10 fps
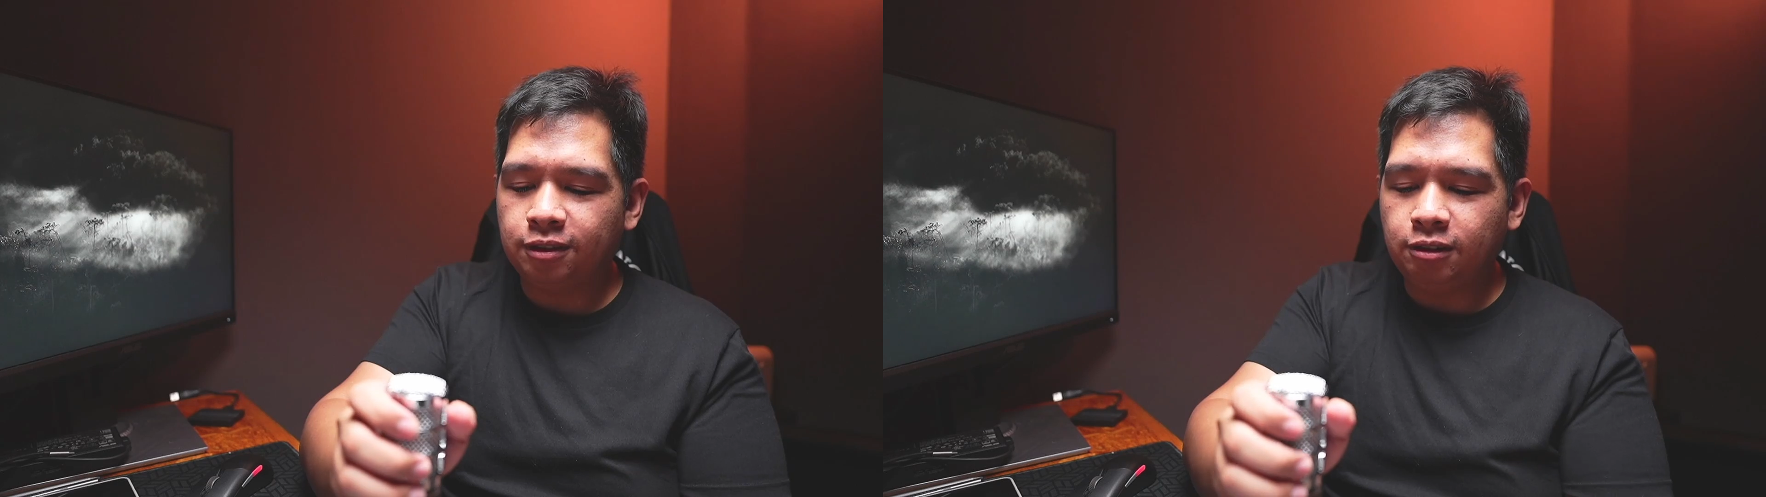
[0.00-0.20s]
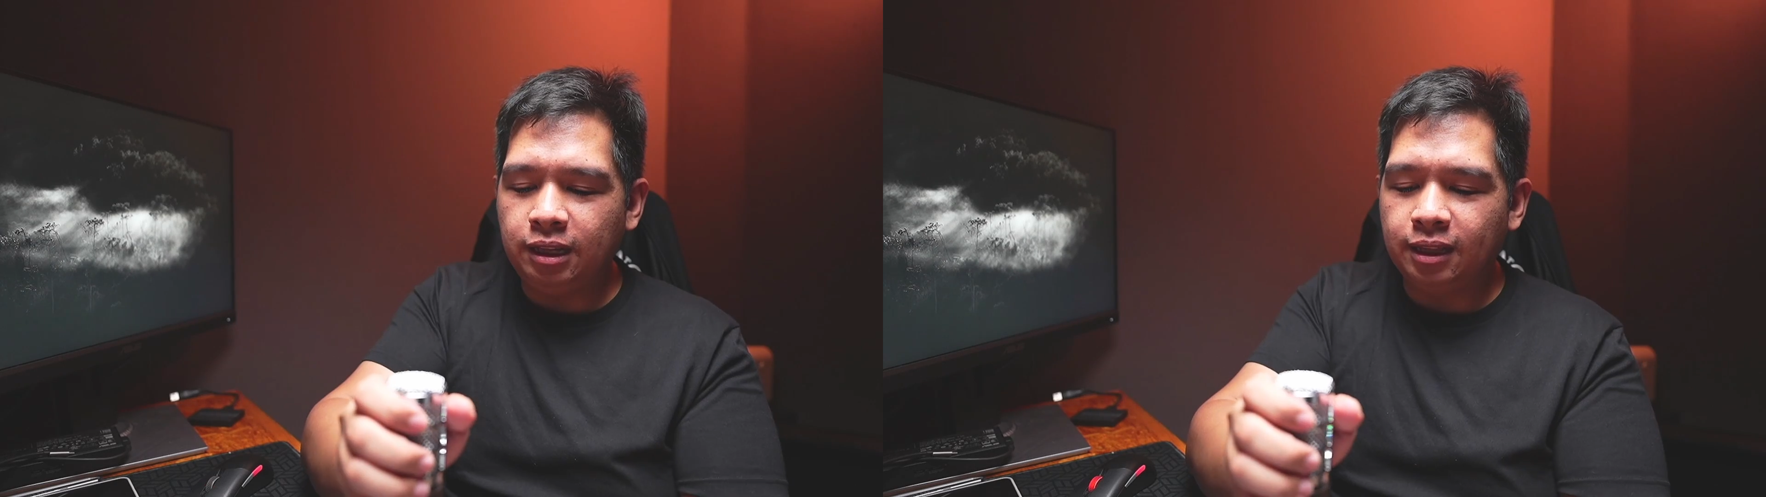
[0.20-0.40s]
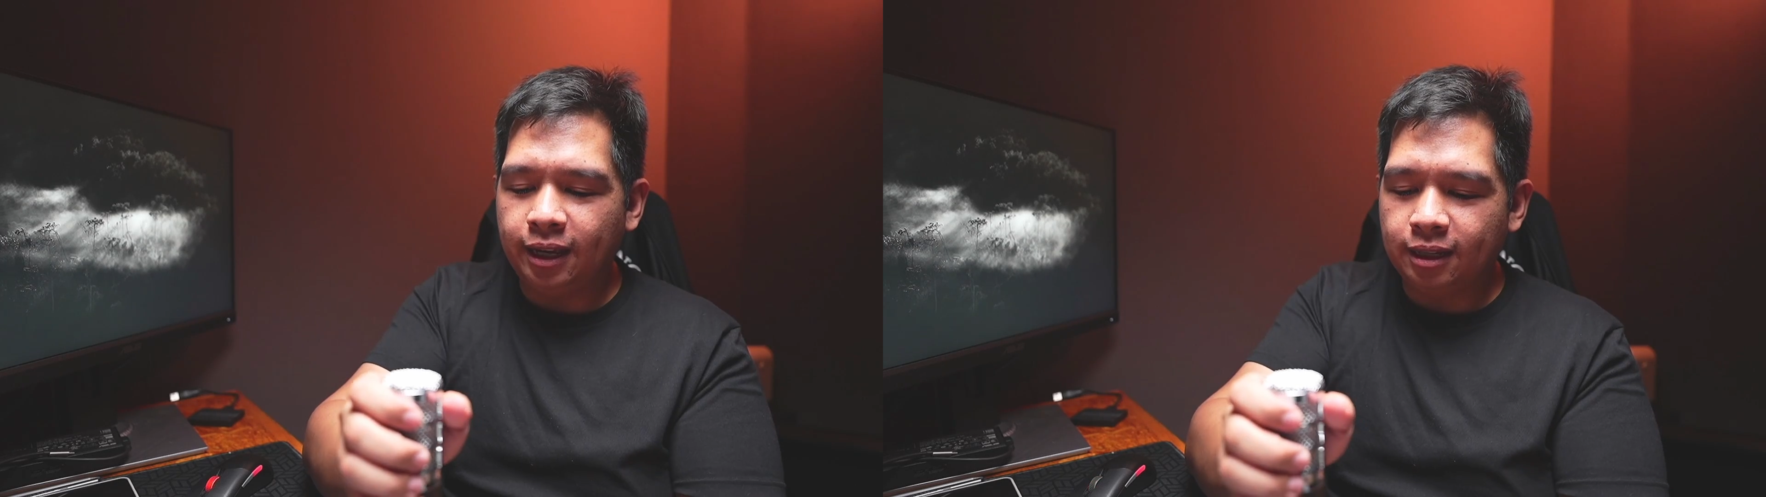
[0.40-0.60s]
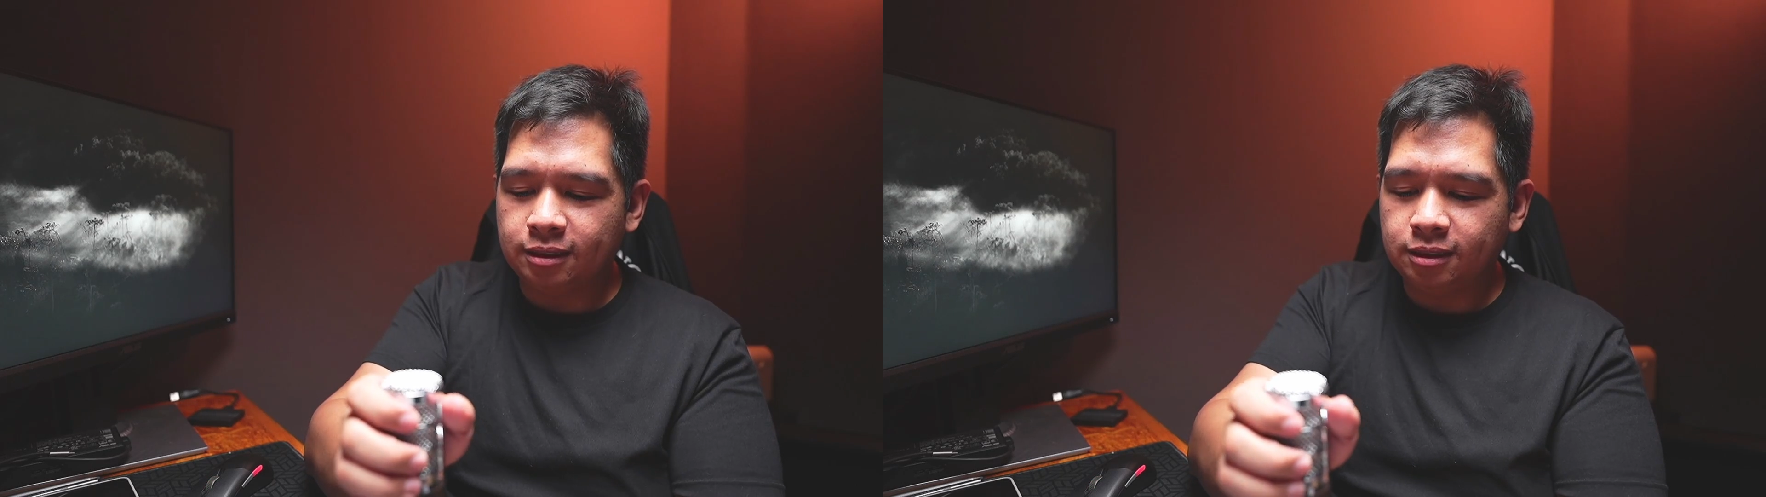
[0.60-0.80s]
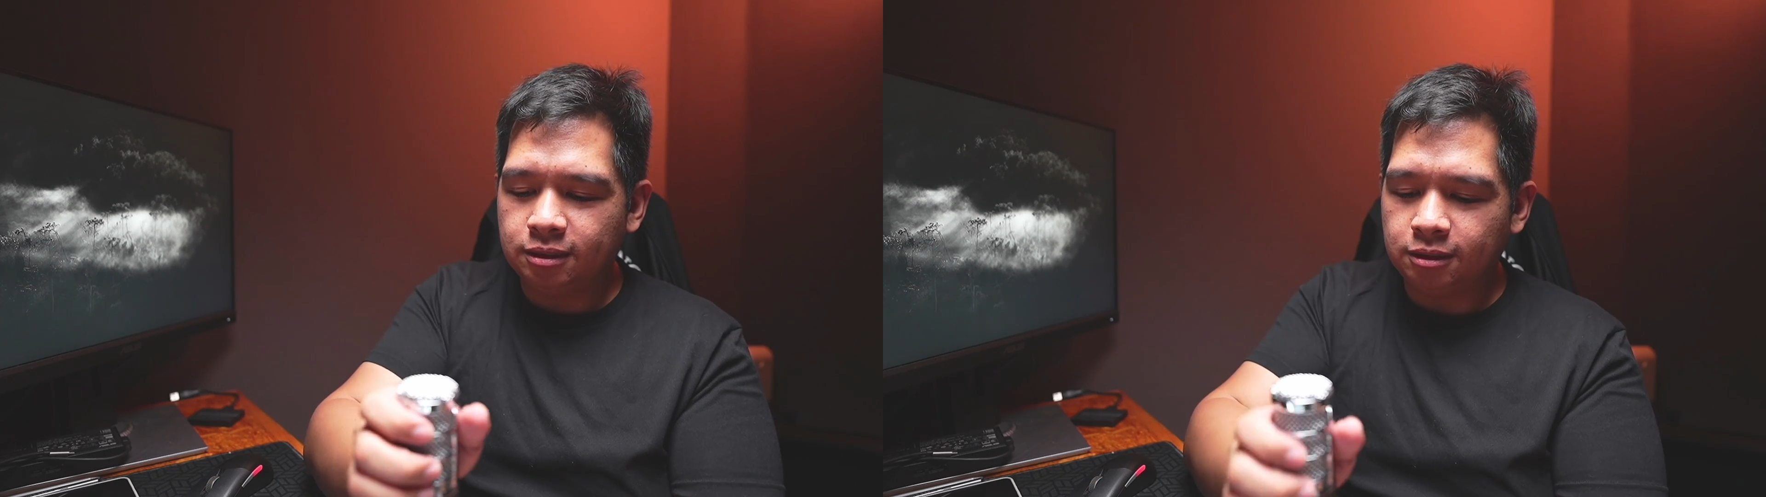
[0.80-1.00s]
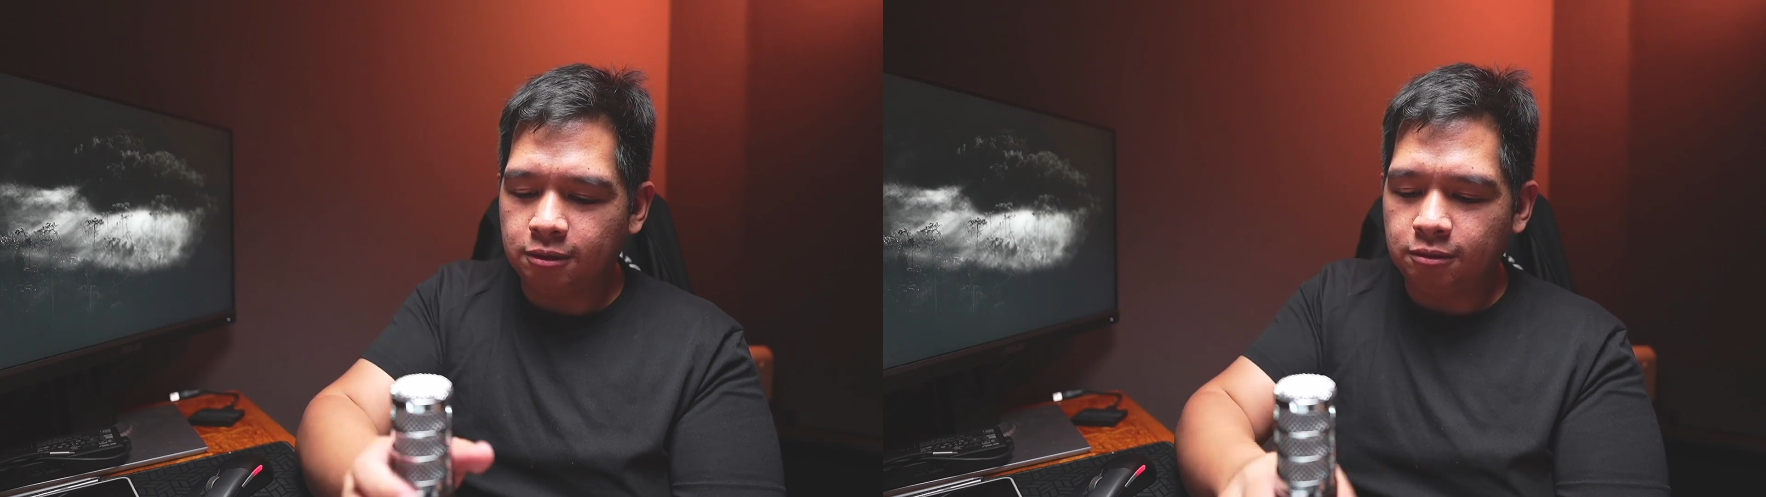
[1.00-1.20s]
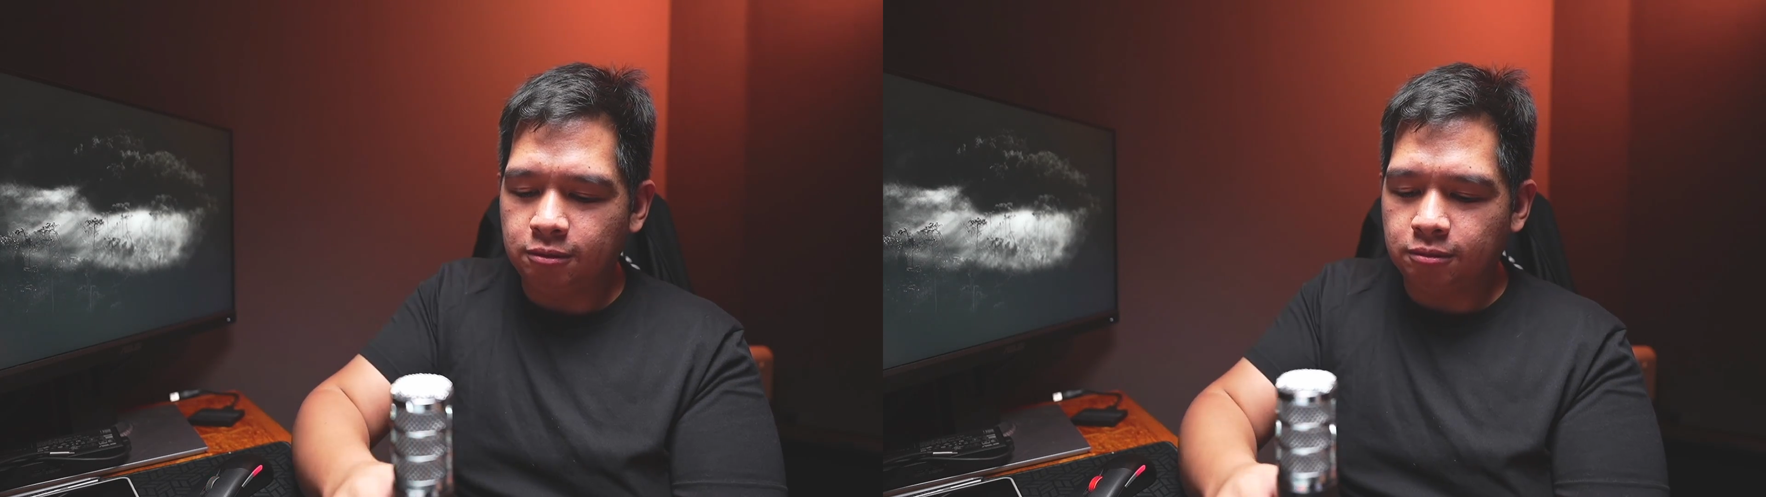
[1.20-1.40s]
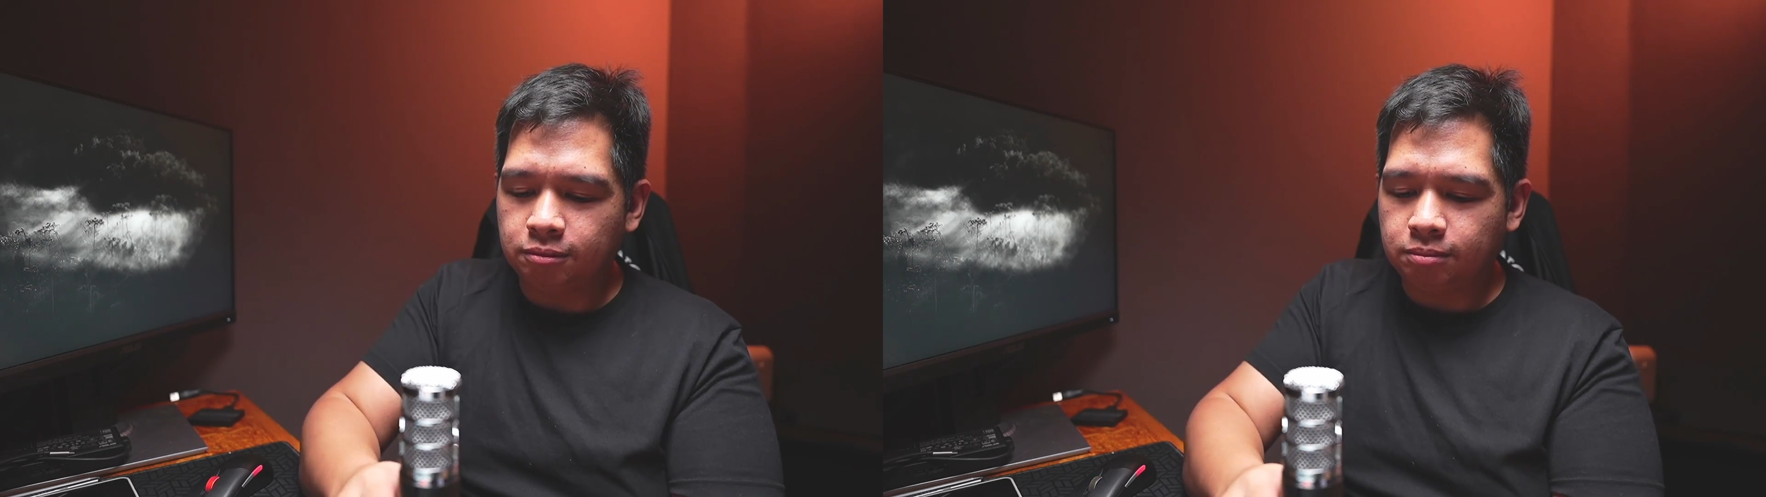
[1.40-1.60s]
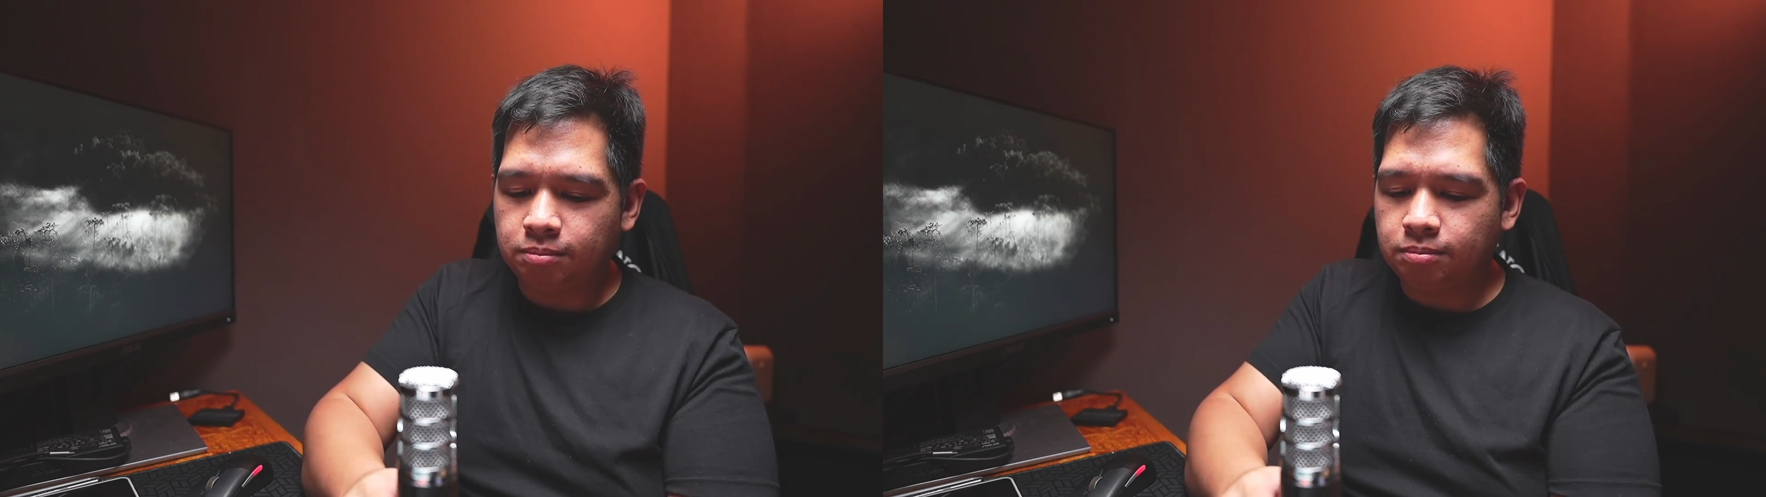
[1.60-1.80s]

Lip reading: 3 legs, so